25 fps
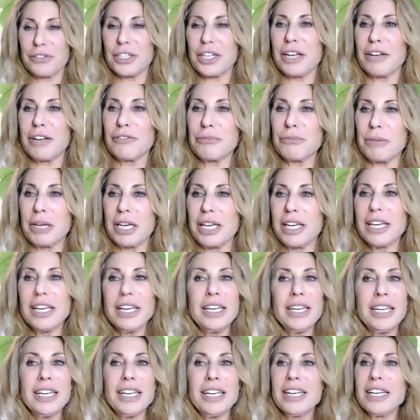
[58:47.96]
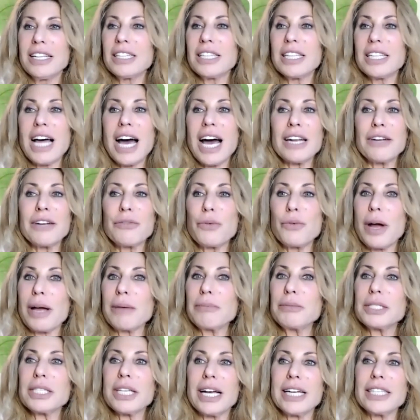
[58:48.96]
Forgive me. A lot of
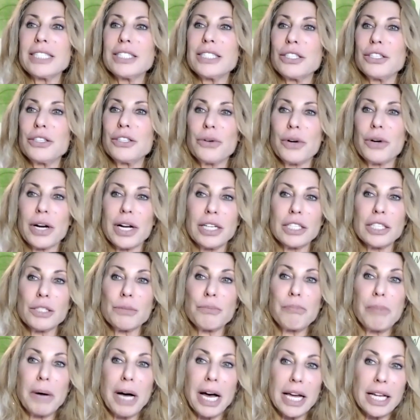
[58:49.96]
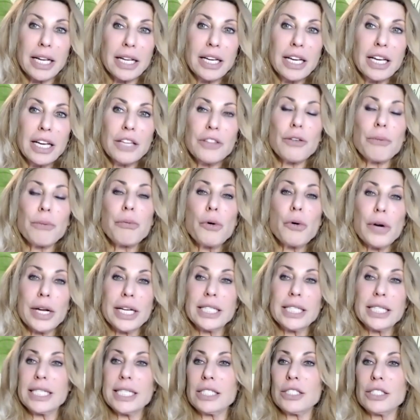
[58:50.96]
websites and URLs, but the
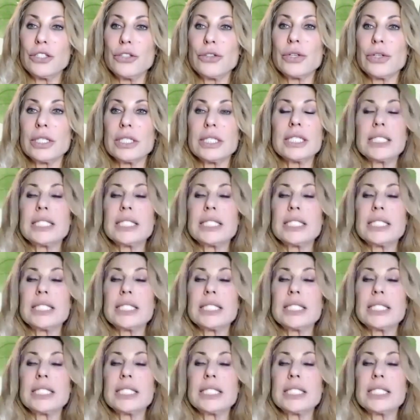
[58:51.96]
point is you can